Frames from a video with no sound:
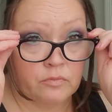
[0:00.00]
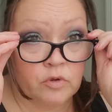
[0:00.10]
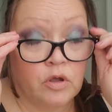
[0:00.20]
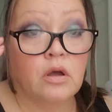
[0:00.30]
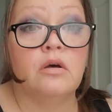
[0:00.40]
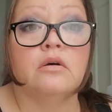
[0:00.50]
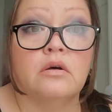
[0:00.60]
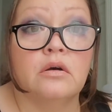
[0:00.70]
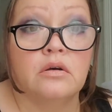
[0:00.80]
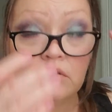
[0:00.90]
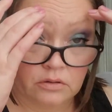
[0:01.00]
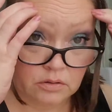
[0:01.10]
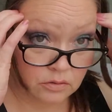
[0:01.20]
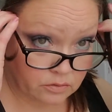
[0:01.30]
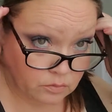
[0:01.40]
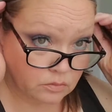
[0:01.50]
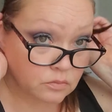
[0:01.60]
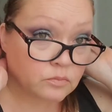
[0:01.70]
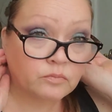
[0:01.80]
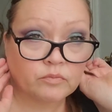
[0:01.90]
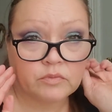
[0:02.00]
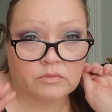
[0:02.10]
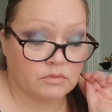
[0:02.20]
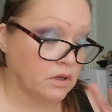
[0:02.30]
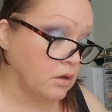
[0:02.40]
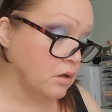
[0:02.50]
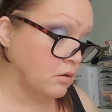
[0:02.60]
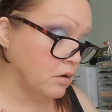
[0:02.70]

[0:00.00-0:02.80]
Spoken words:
[no speech]